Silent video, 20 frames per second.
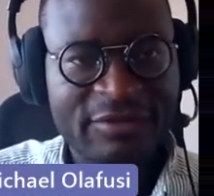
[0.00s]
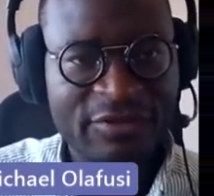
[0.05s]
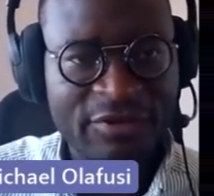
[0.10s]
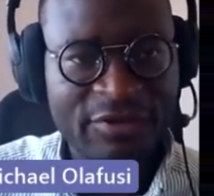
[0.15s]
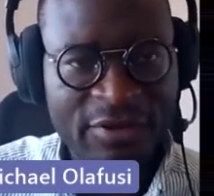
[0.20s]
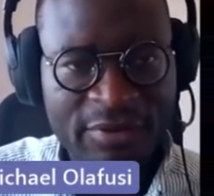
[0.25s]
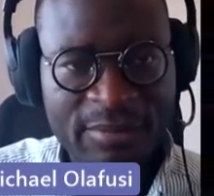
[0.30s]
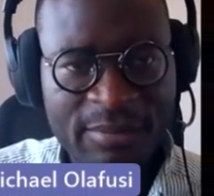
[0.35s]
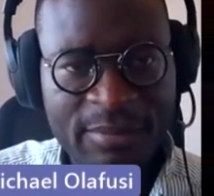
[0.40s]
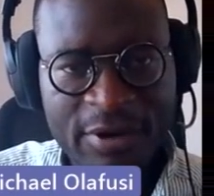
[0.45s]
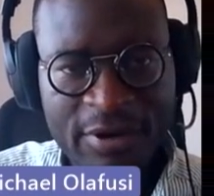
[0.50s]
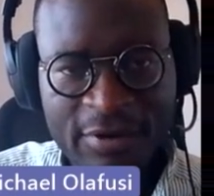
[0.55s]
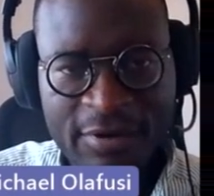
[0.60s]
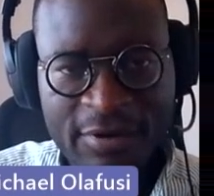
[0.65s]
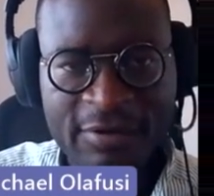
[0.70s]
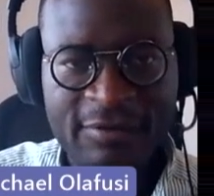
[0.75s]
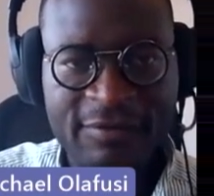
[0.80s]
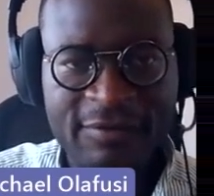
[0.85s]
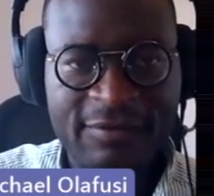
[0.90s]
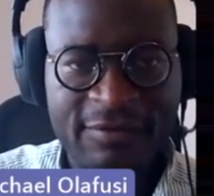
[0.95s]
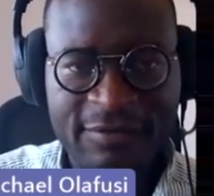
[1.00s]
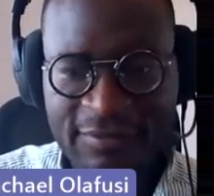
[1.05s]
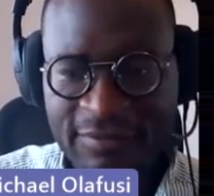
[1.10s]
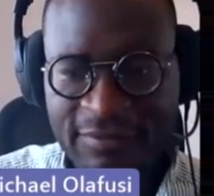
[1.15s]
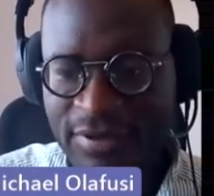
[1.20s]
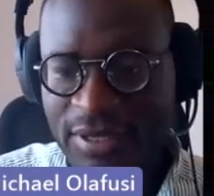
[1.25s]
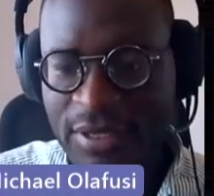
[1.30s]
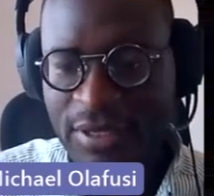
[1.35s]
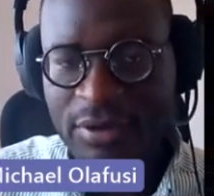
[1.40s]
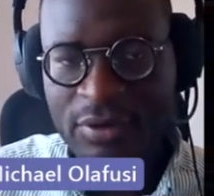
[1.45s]
Sum of
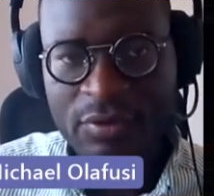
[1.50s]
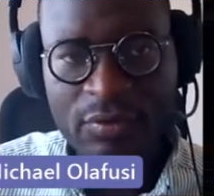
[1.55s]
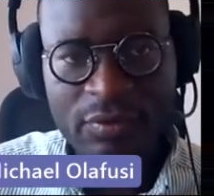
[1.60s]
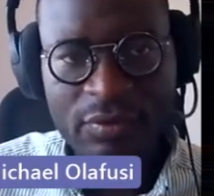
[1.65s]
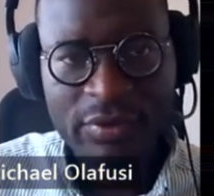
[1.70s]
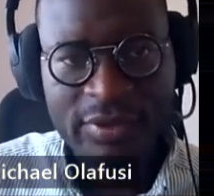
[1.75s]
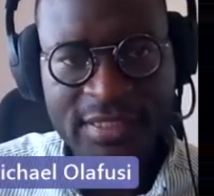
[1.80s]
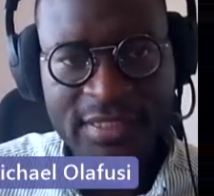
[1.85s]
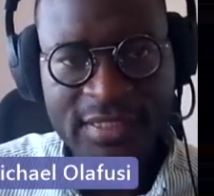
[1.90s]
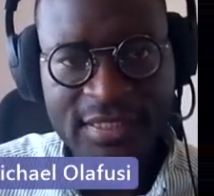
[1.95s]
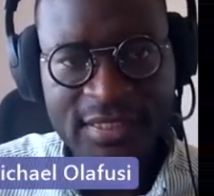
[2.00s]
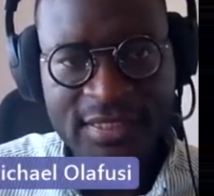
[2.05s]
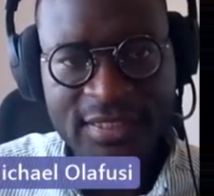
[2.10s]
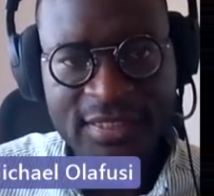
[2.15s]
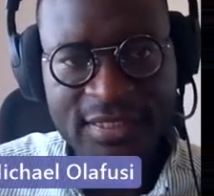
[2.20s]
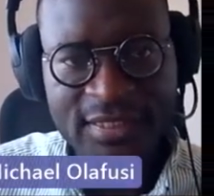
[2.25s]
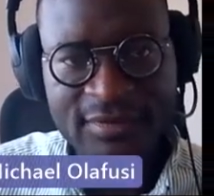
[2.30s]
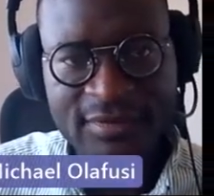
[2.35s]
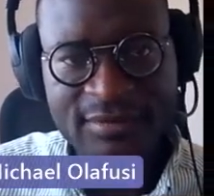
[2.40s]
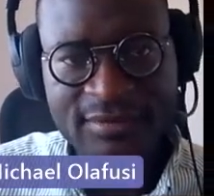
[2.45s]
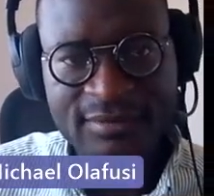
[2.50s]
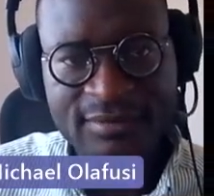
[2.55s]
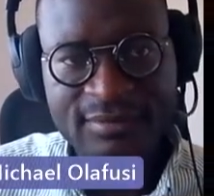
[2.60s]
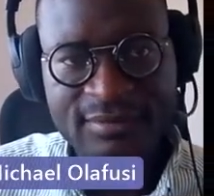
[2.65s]
quantity.